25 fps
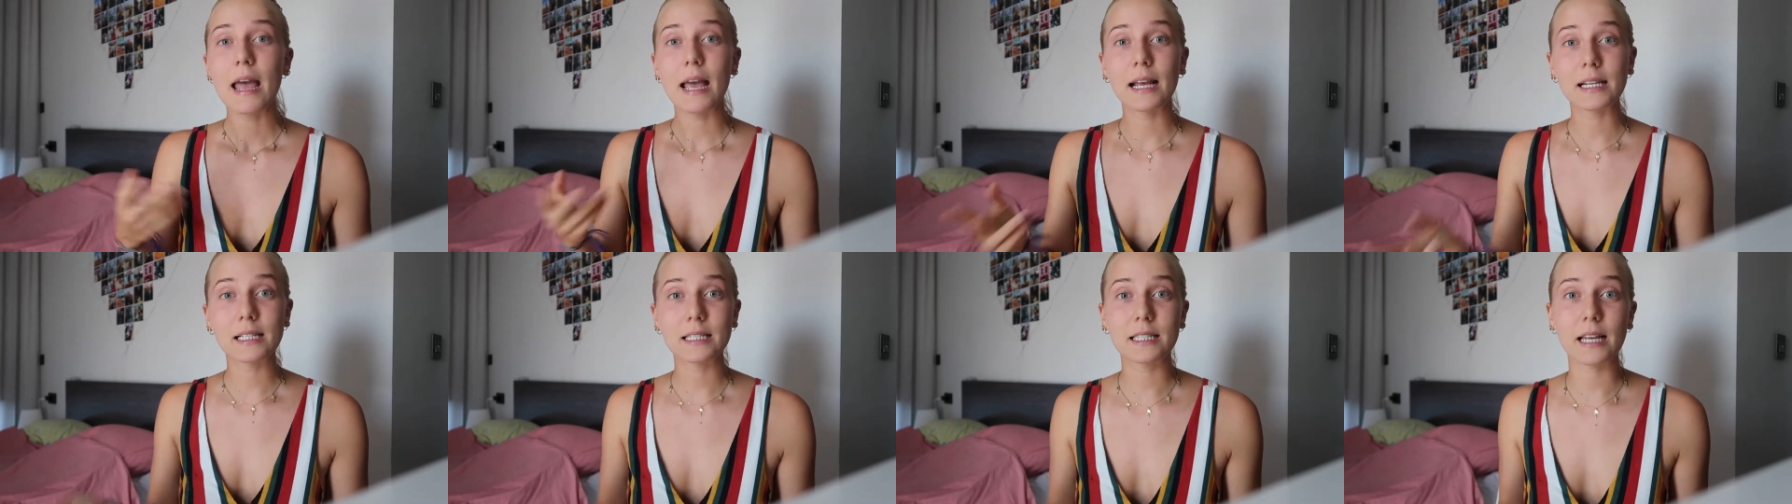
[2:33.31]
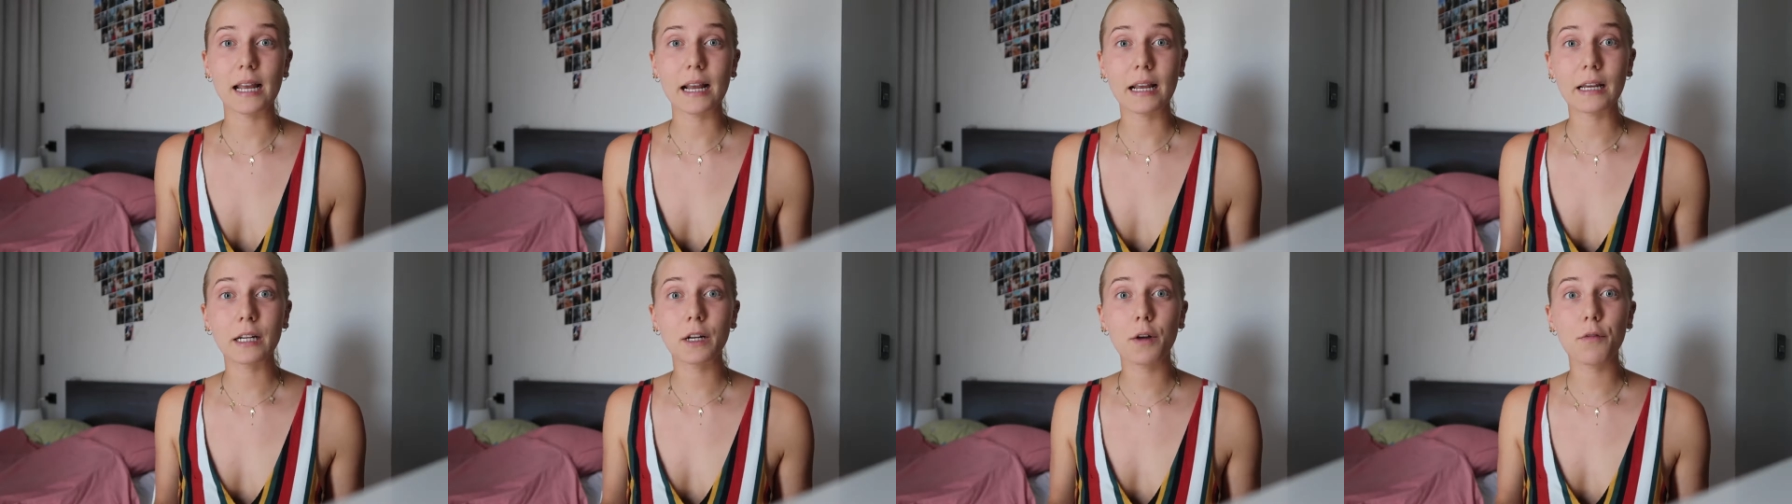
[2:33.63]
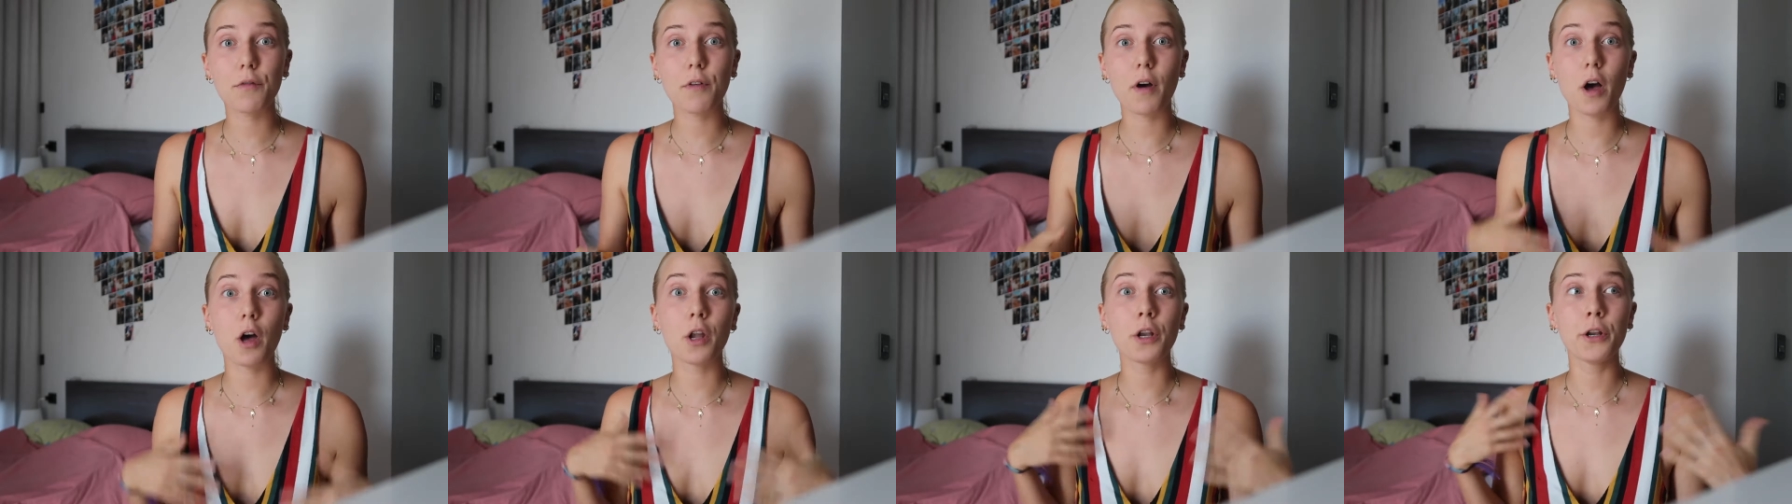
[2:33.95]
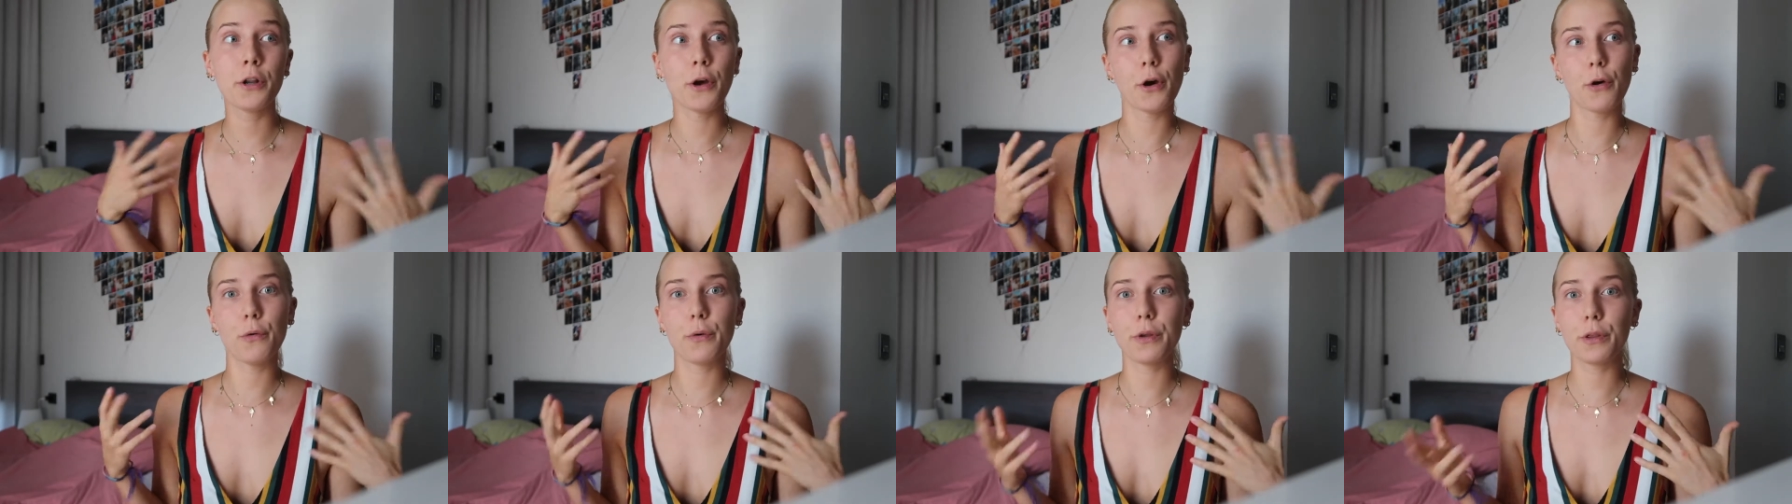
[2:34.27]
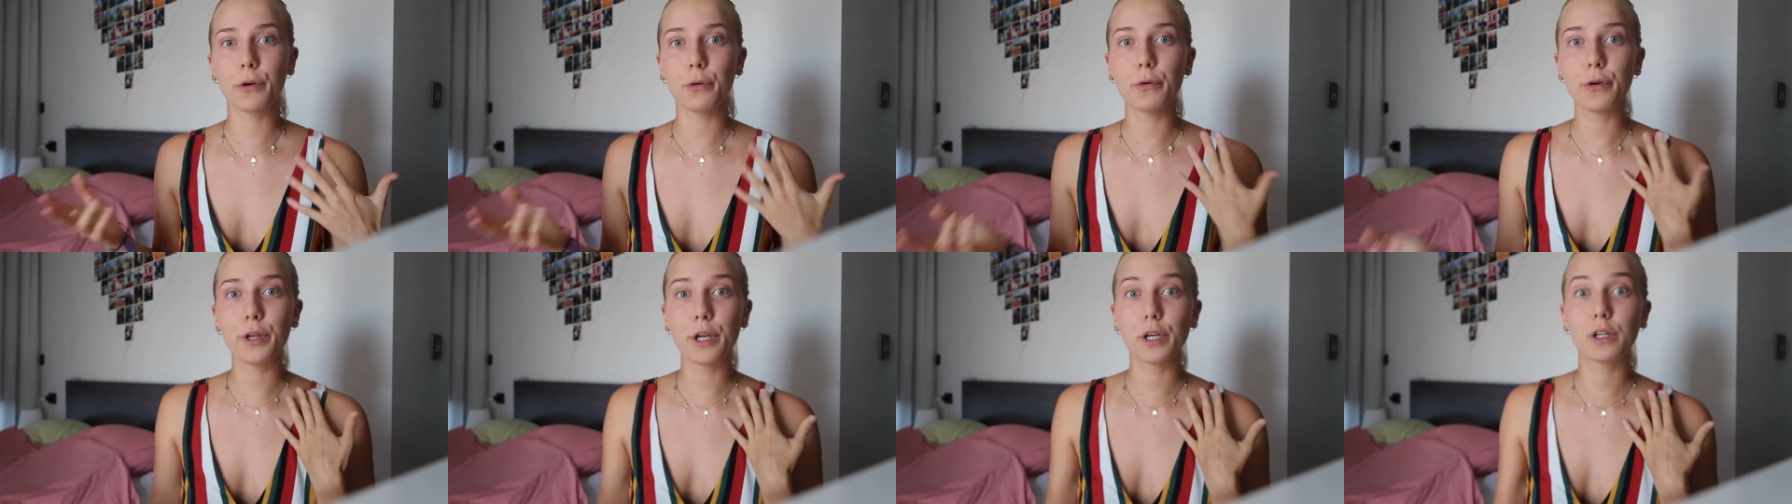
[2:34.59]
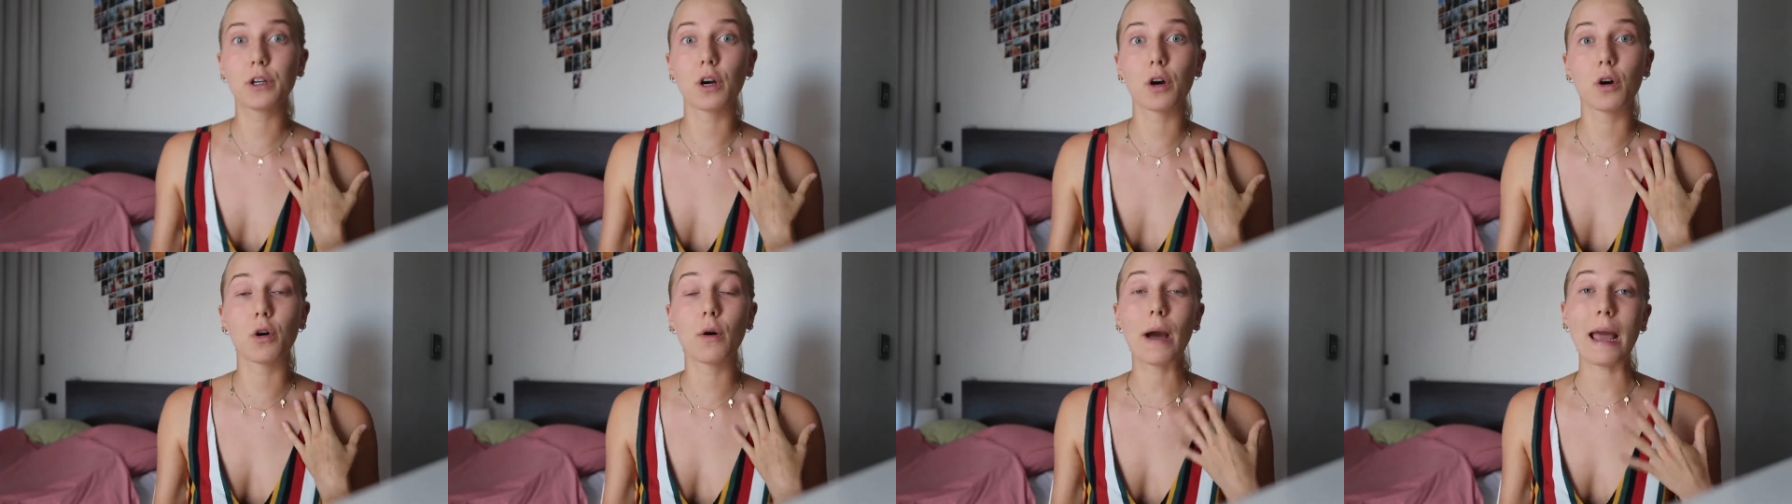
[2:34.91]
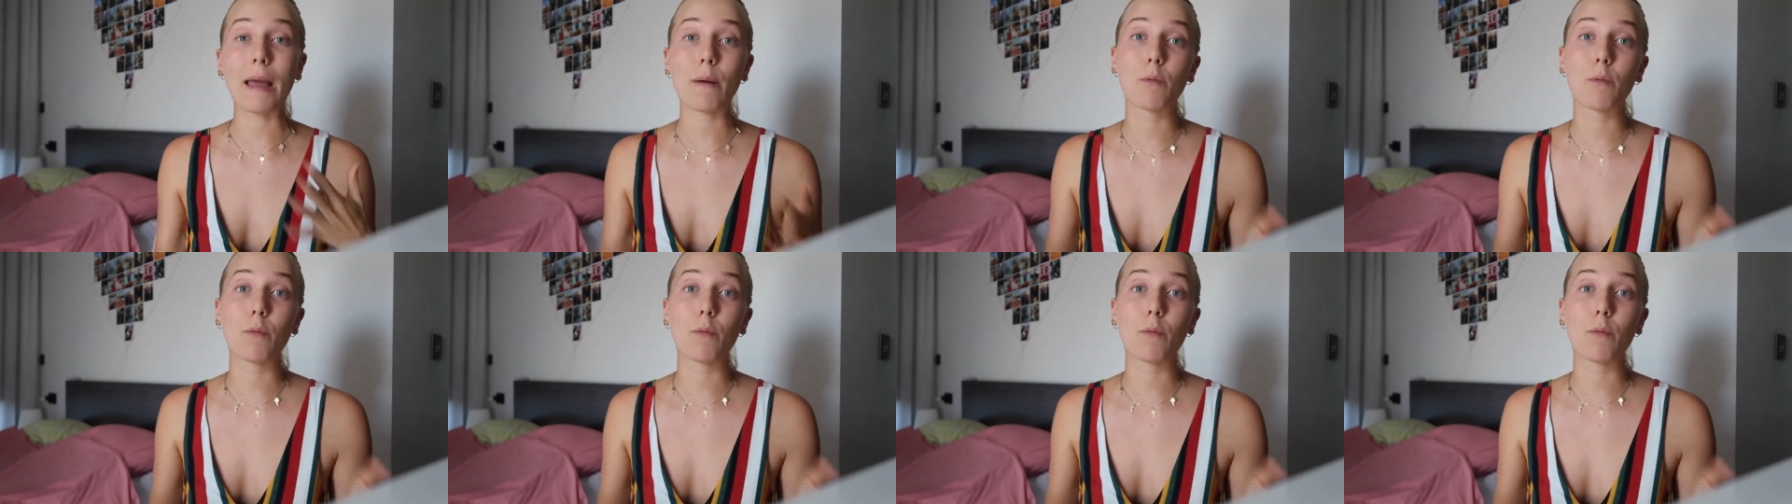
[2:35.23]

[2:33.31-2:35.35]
And second of all, know with who you go